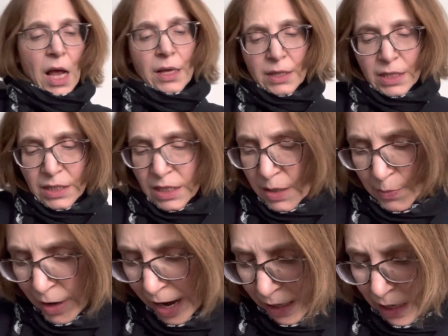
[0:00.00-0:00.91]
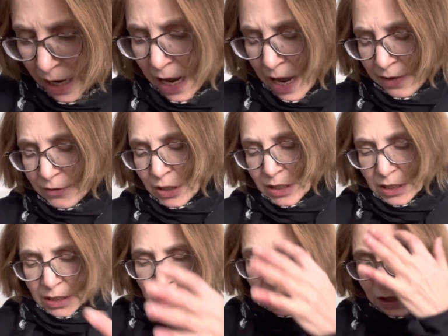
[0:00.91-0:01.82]
this is a brand I, I've just
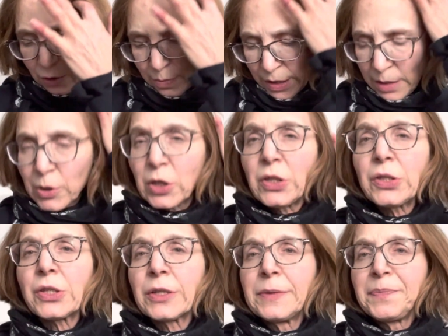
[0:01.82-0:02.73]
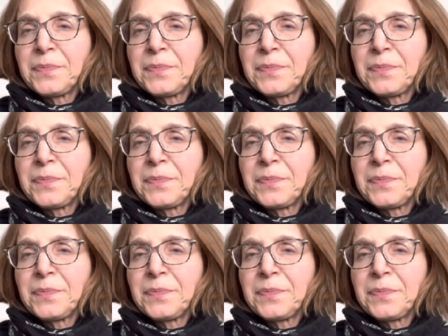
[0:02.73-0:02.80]
seen in other people's